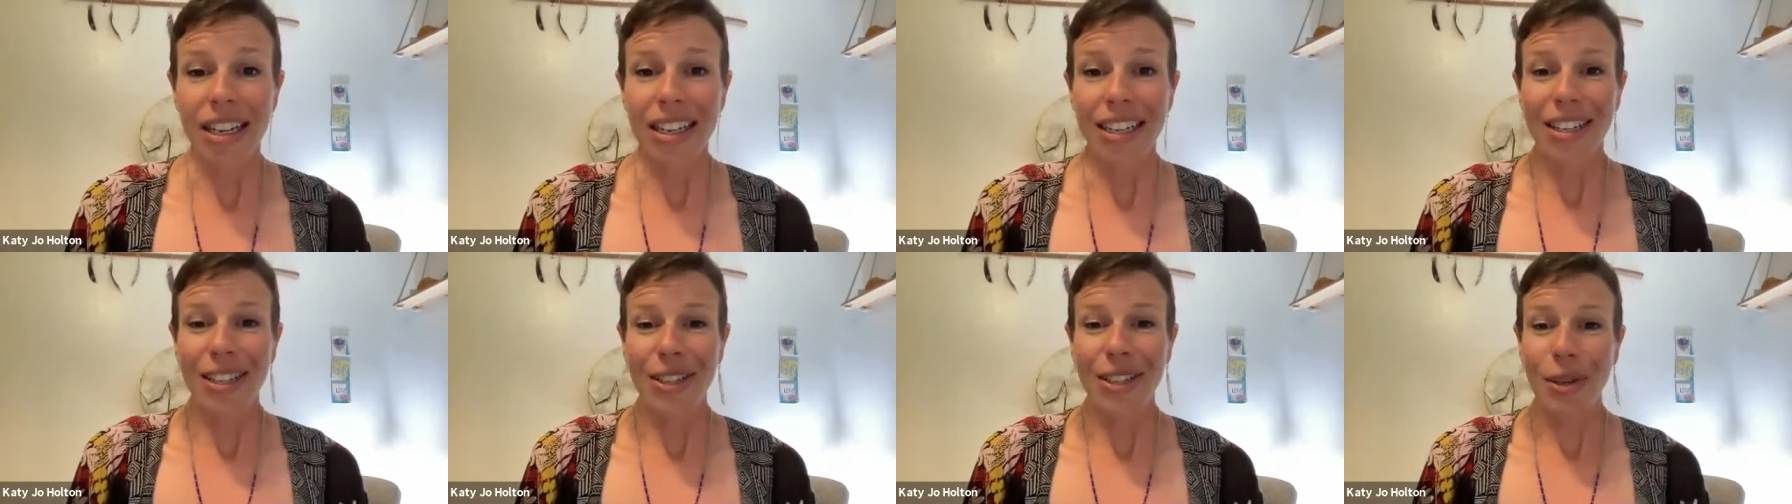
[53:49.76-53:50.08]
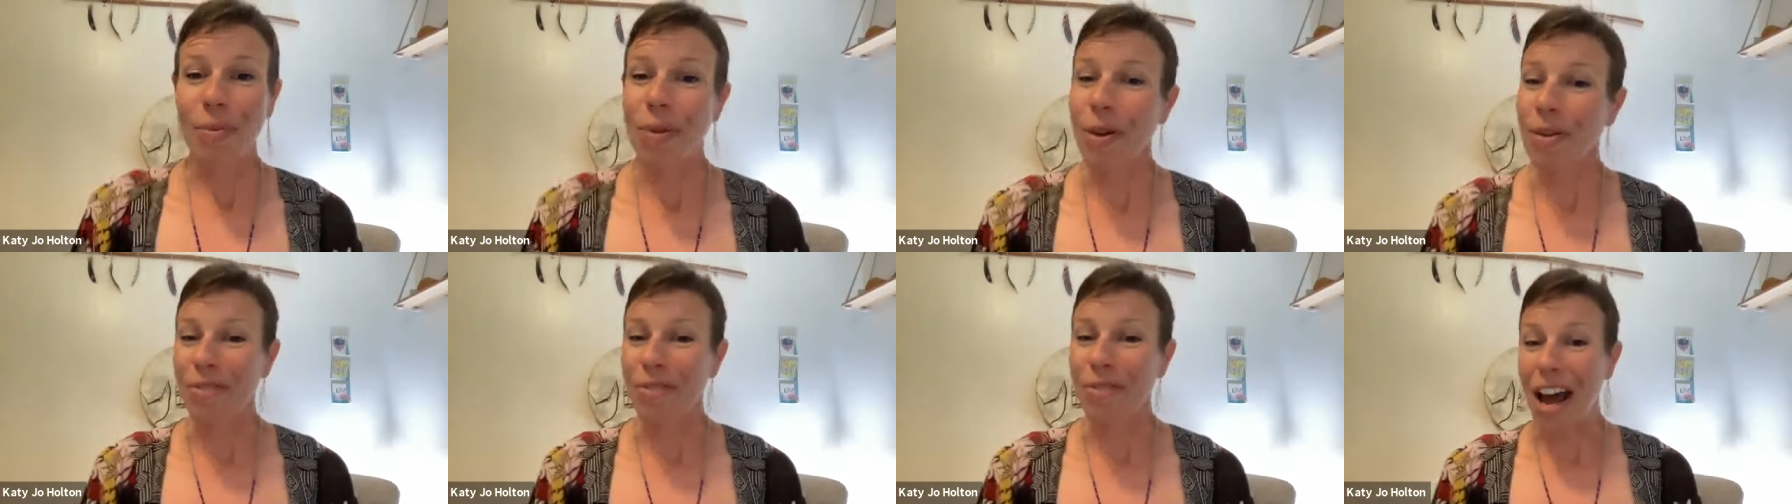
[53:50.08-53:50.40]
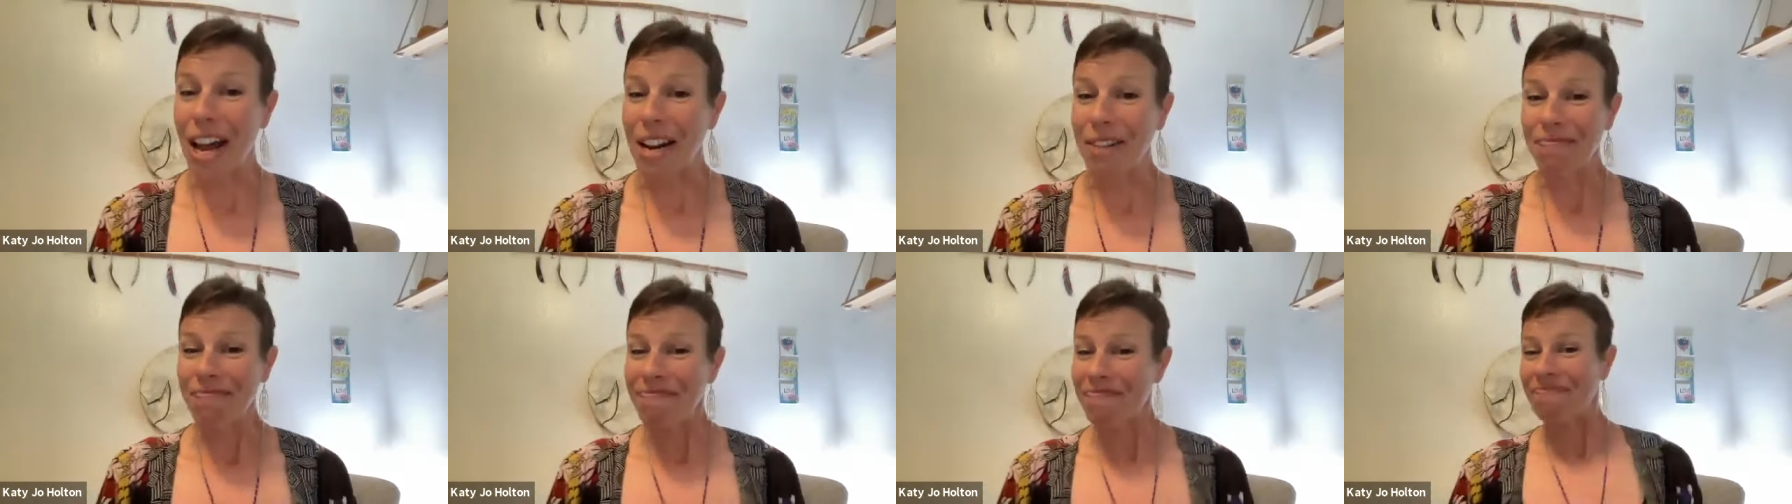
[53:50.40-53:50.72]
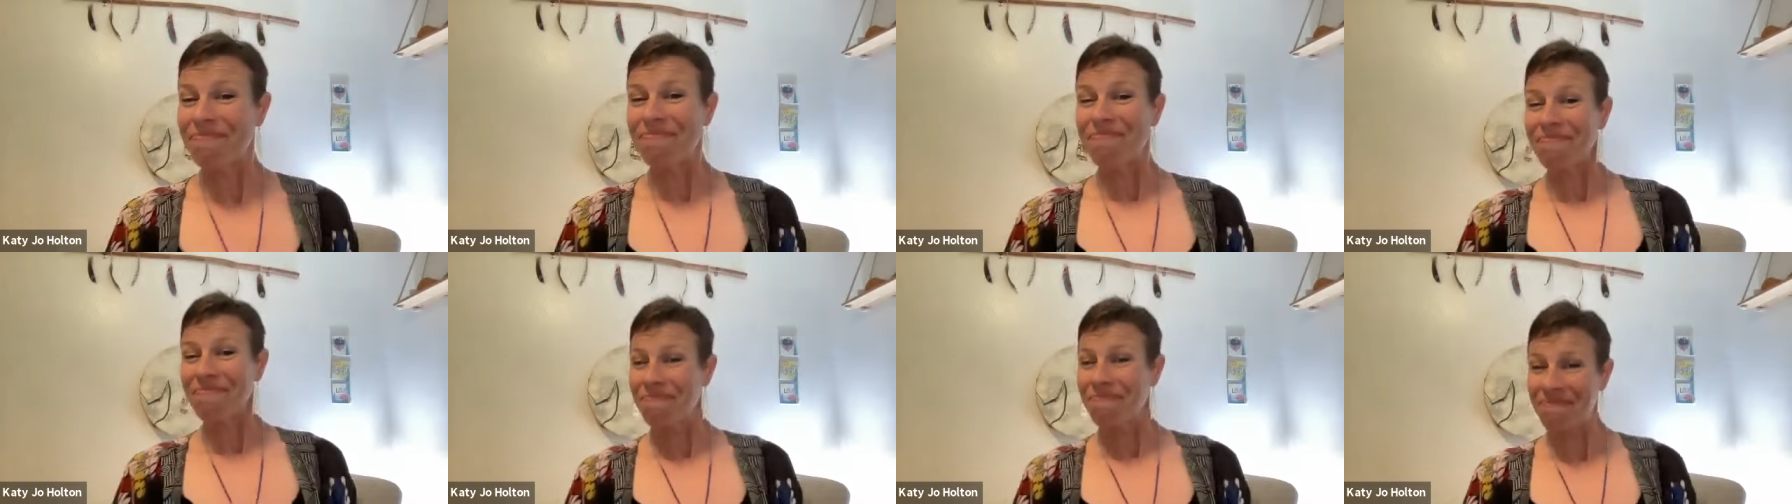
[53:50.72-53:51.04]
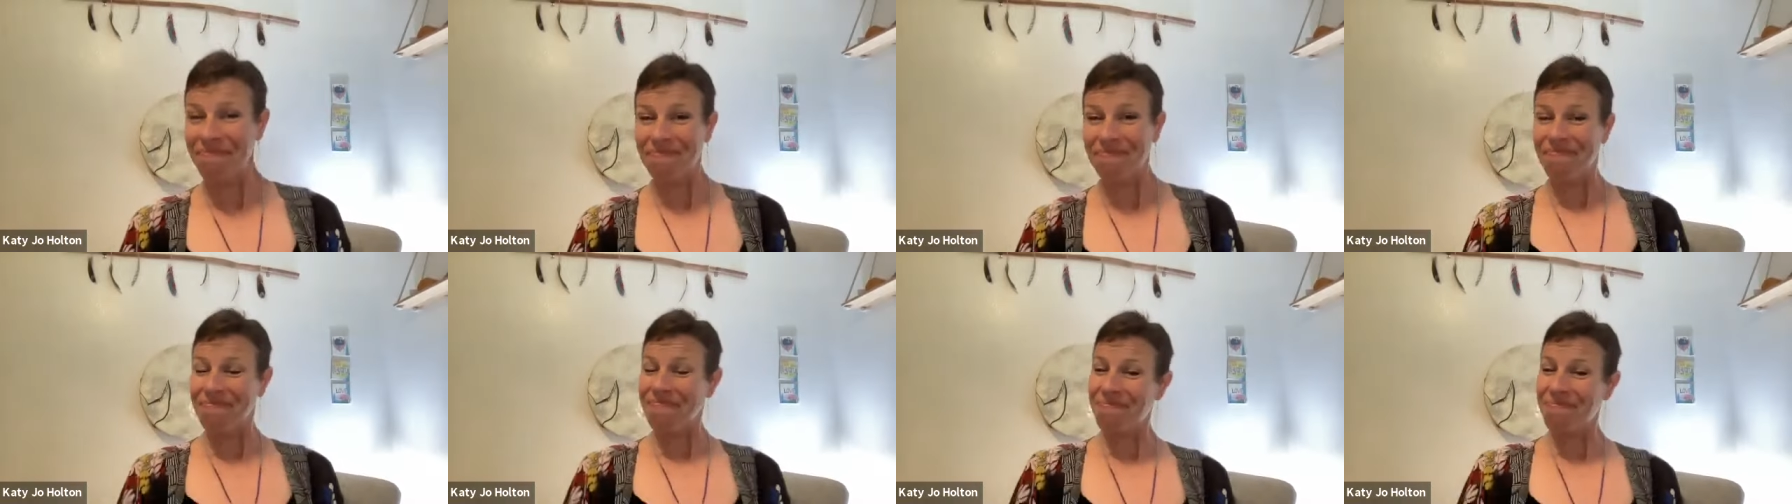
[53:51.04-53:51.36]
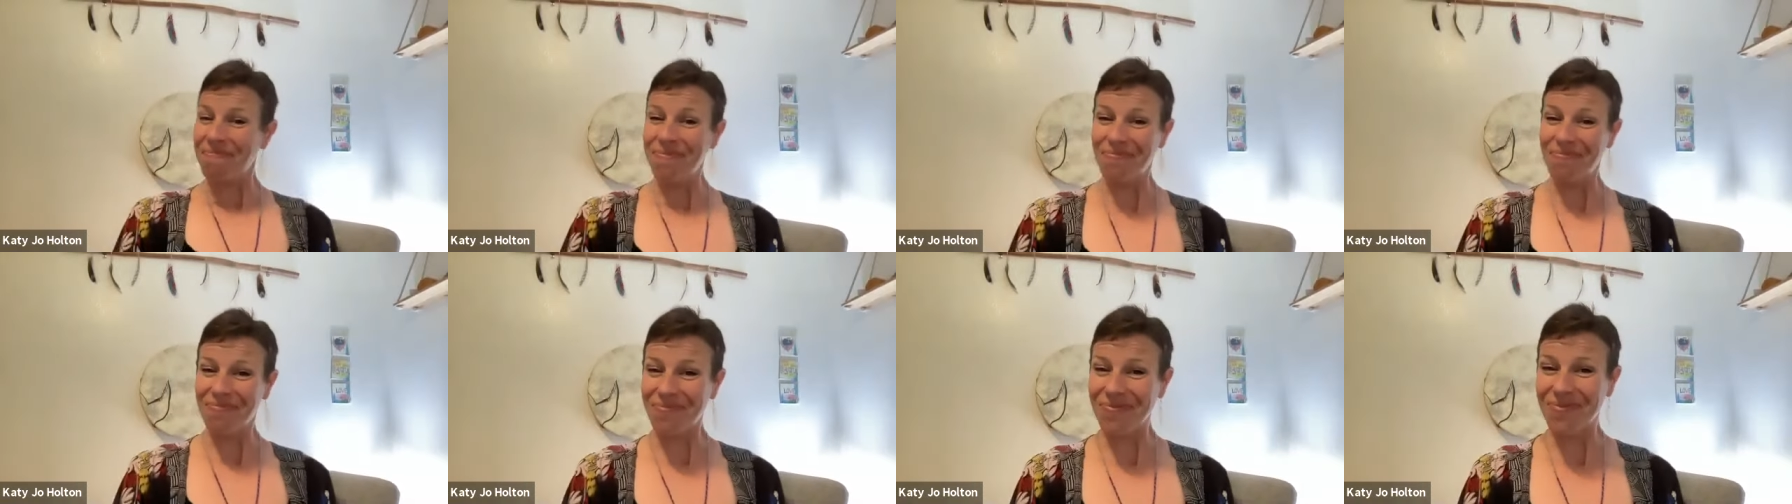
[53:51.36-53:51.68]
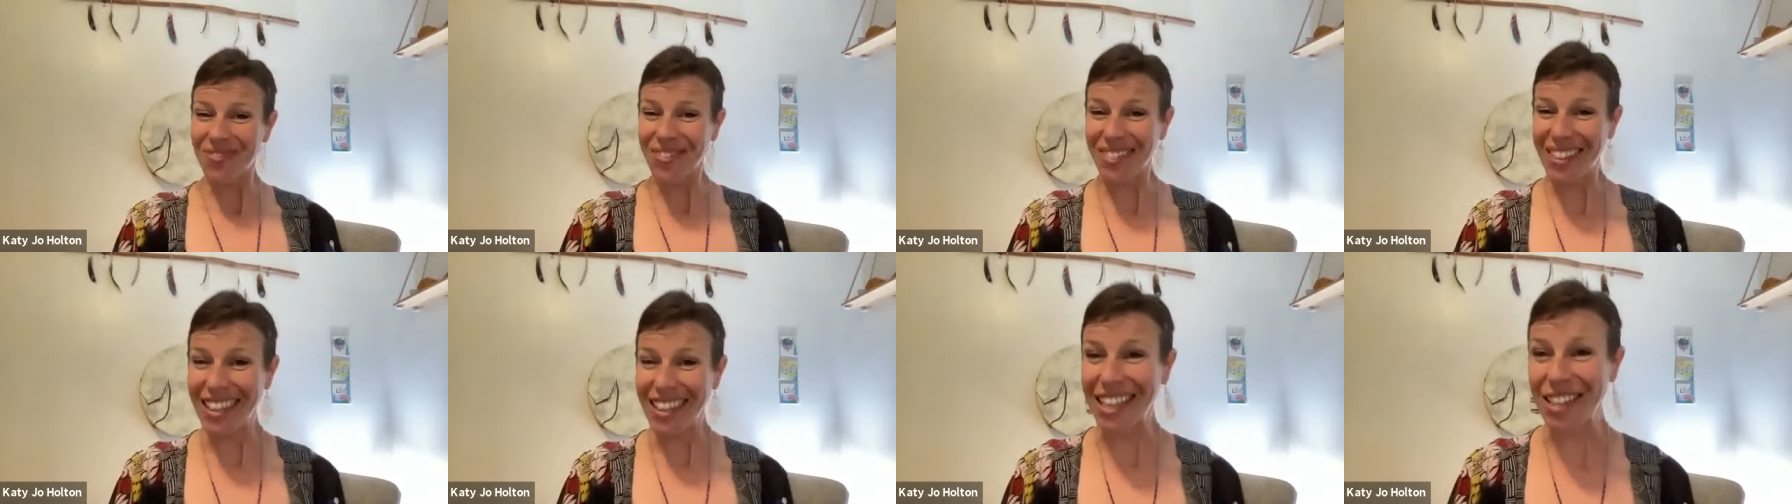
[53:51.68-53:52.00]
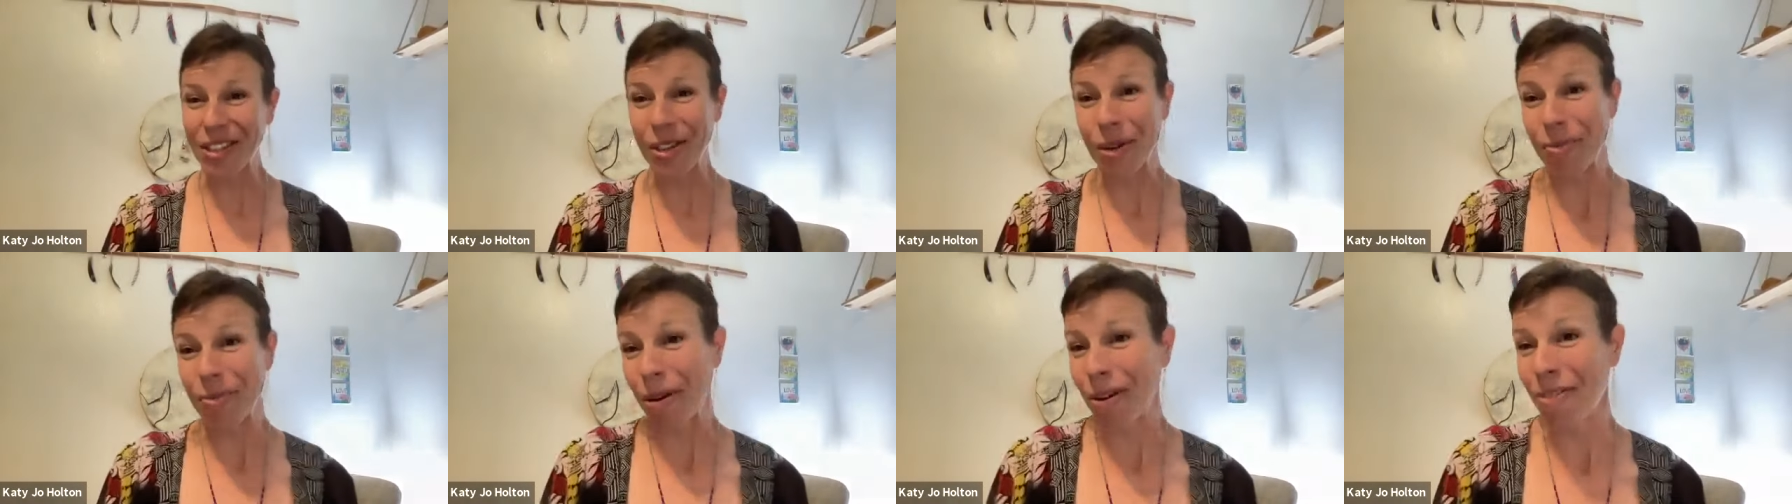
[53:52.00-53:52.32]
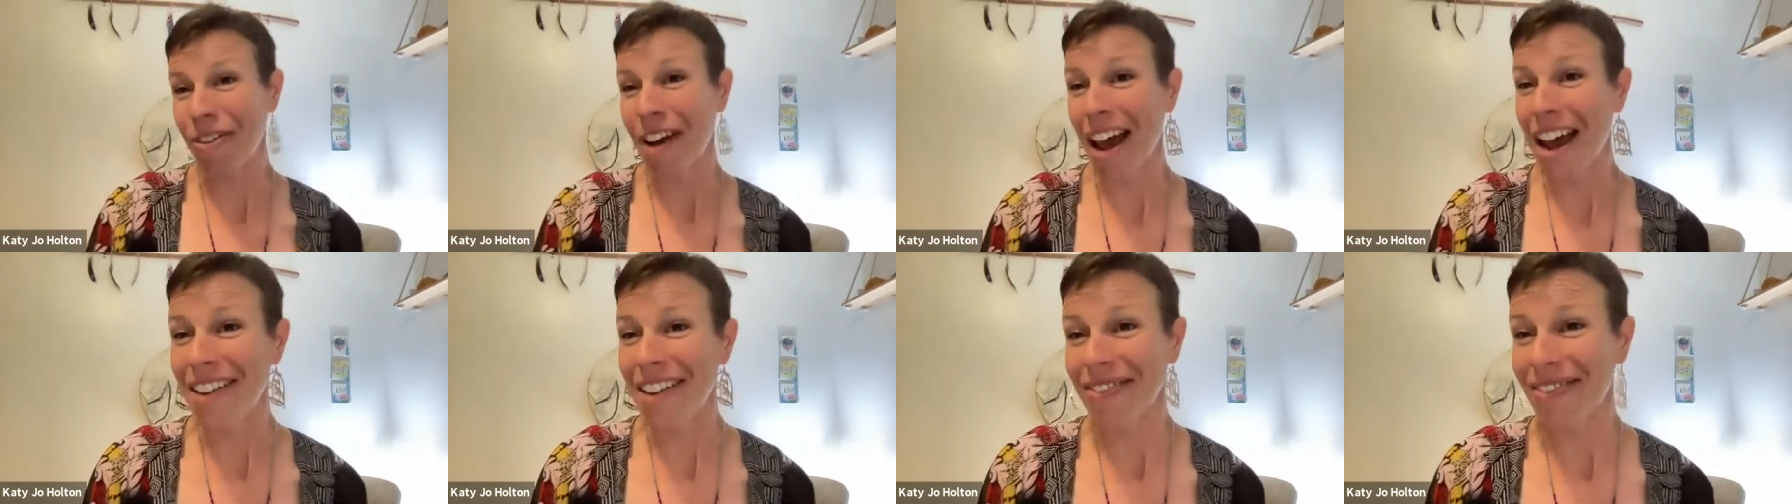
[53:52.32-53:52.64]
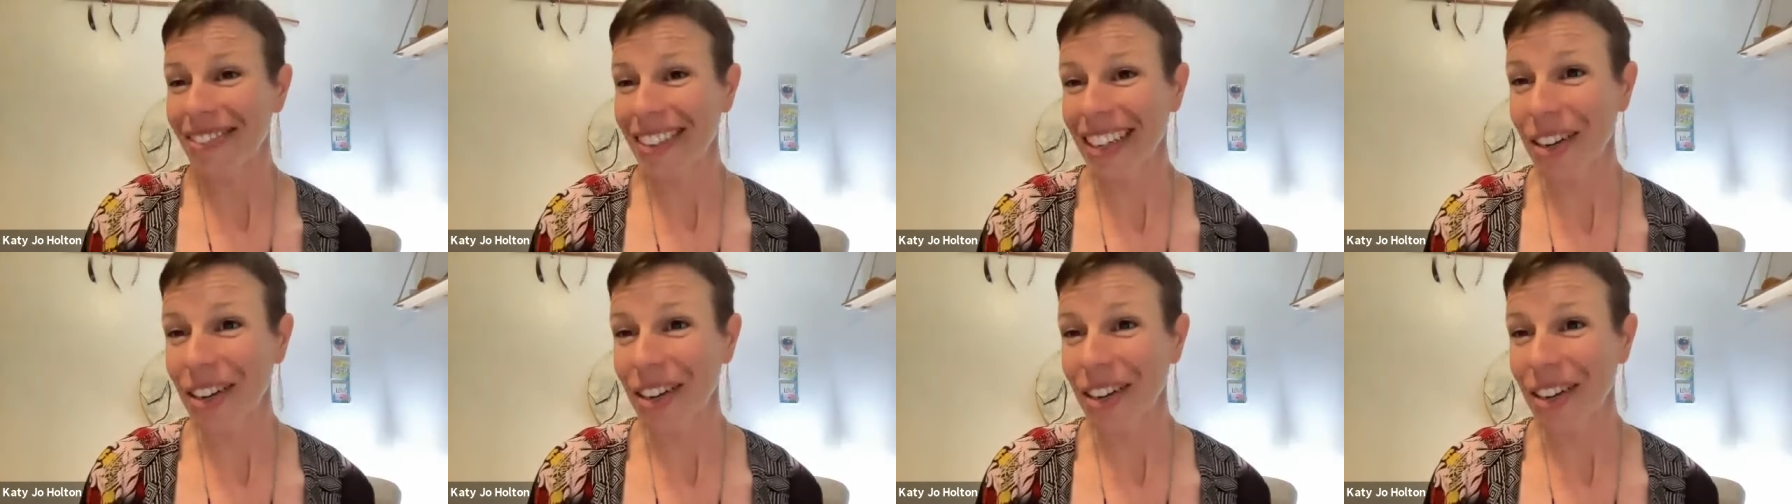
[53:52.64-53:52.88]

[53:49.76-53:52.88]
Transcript: Super fun it's super fun.